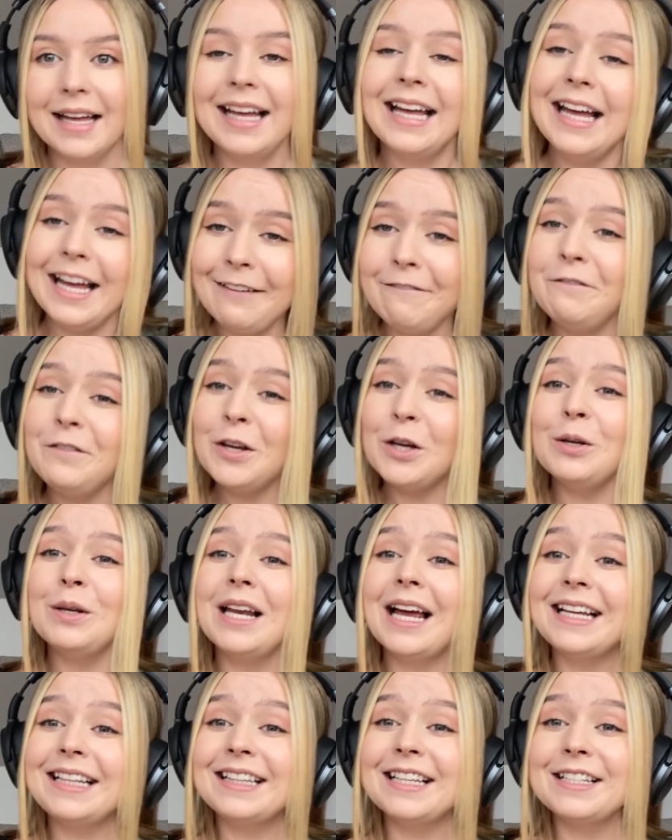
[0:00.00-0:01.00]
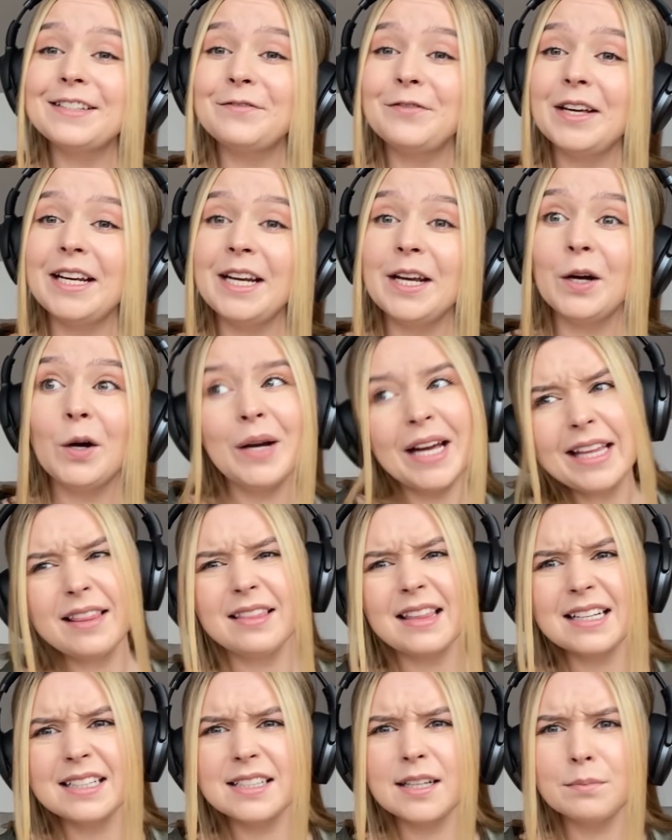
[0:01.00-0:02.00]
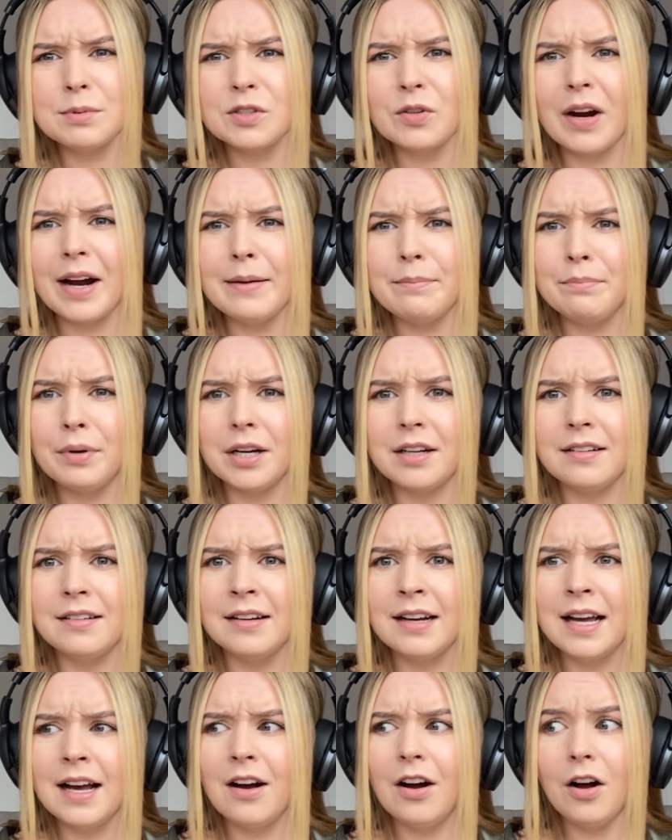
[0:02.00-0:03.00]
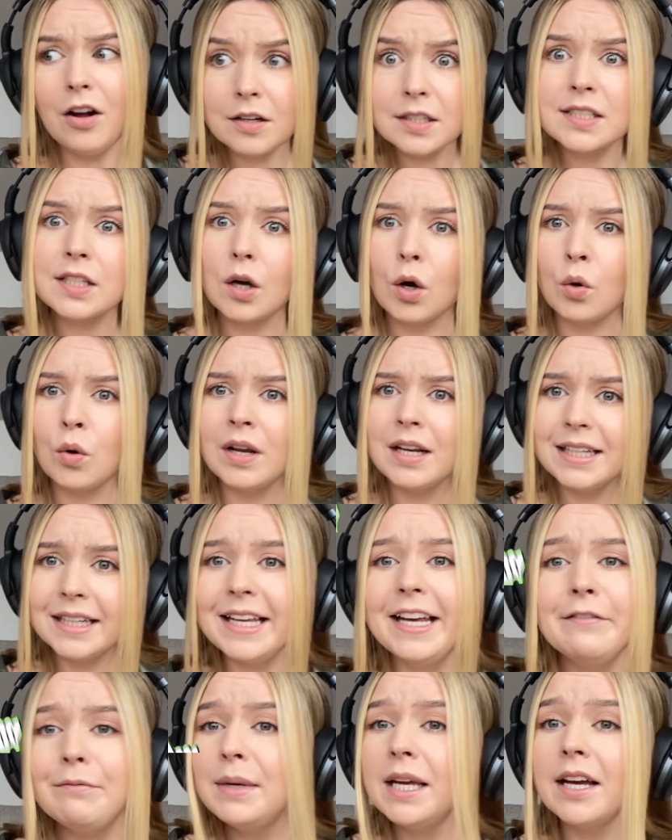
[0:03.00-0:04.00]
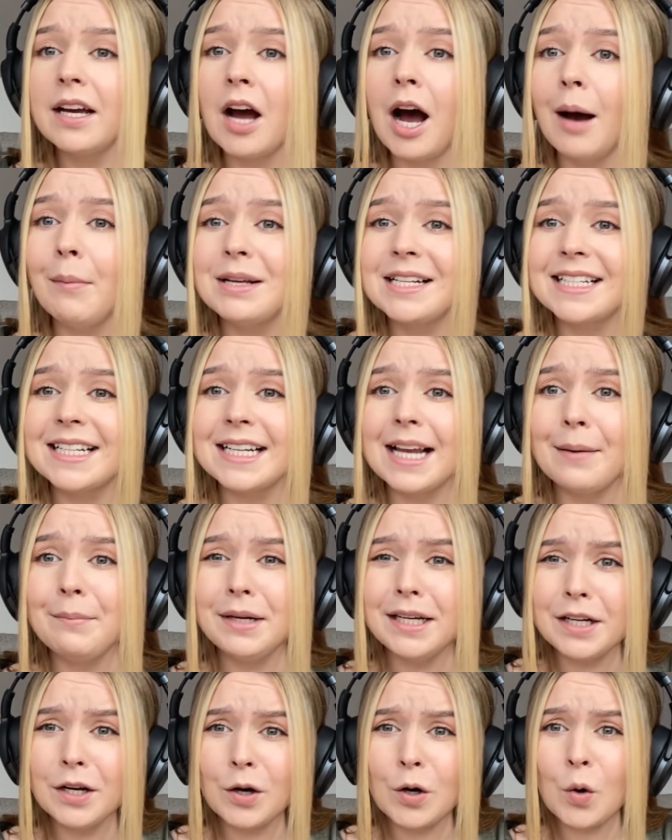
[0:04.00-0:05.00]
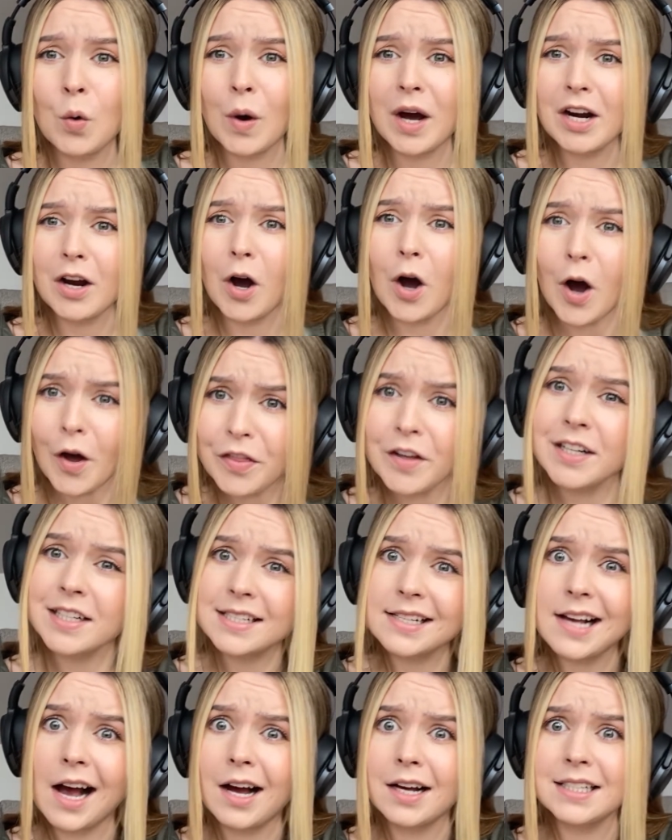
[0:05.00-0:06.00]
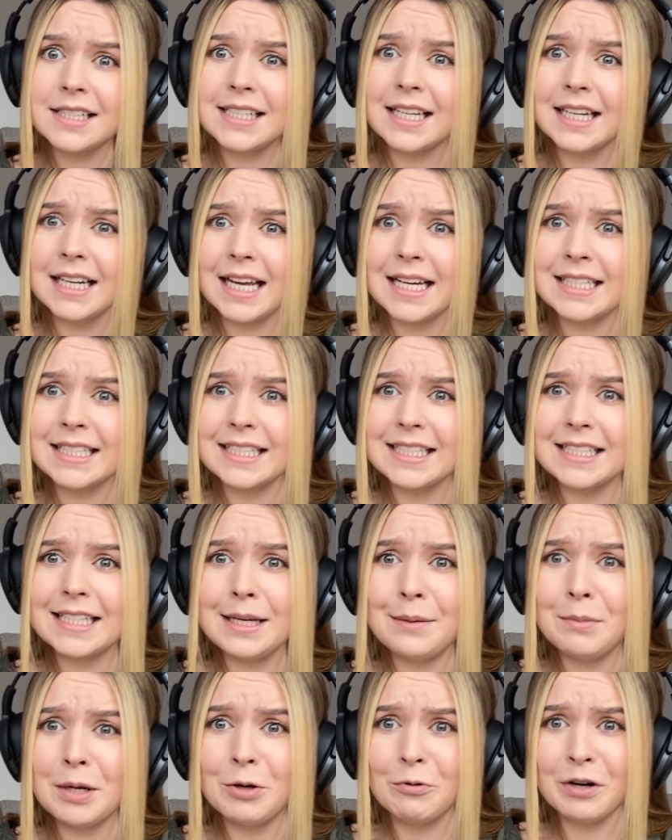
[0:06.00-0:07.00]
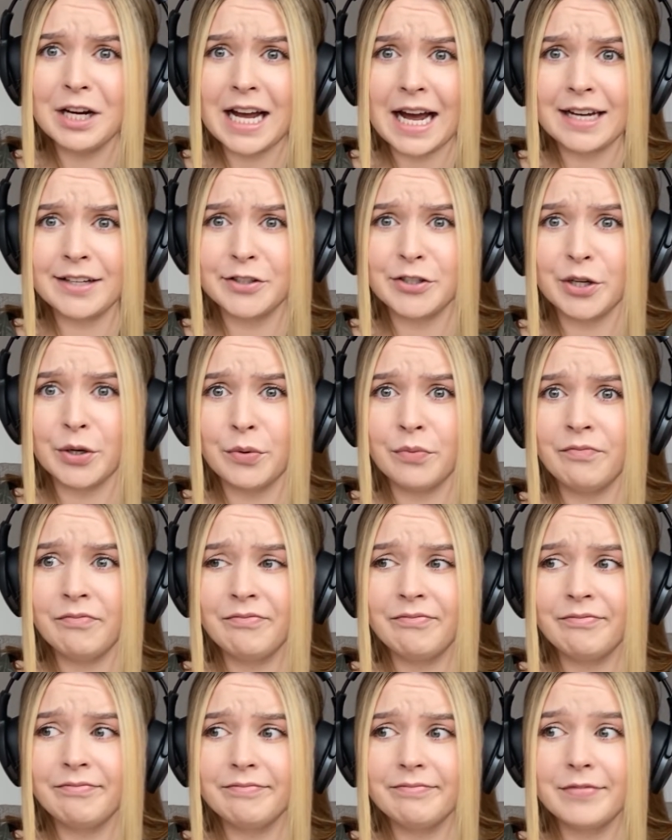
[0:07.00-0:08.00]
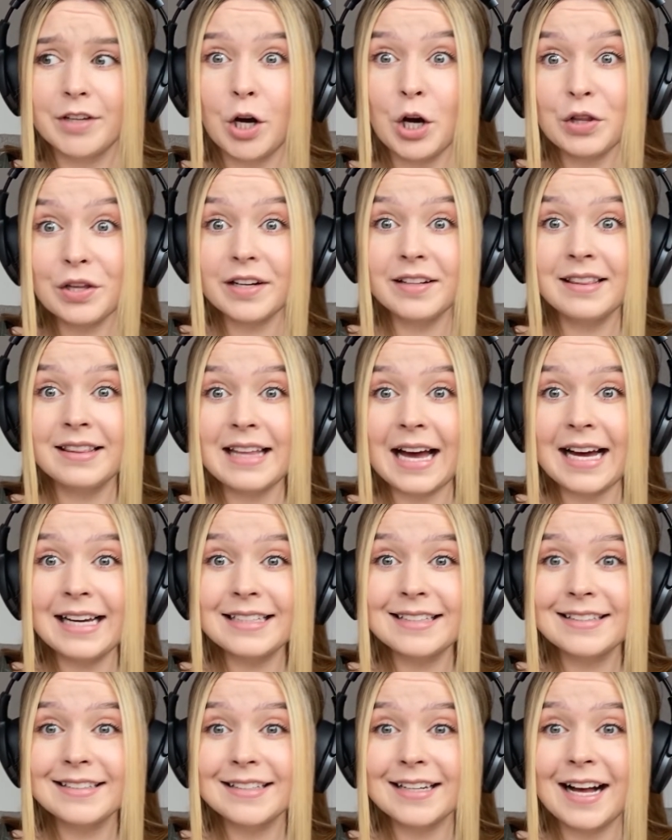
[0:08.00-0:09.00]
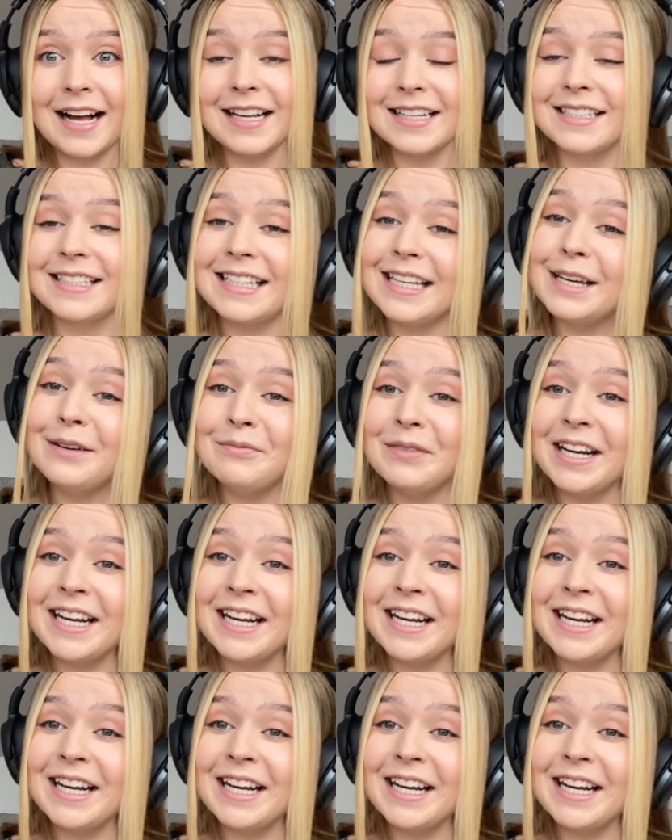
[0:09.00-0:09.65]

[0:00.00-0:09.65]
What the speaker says: If you like this video, hit that subscribe button. Also, leave me a comment to let me know what other songs you'd like to see me react to. Other than that, I'll see you in my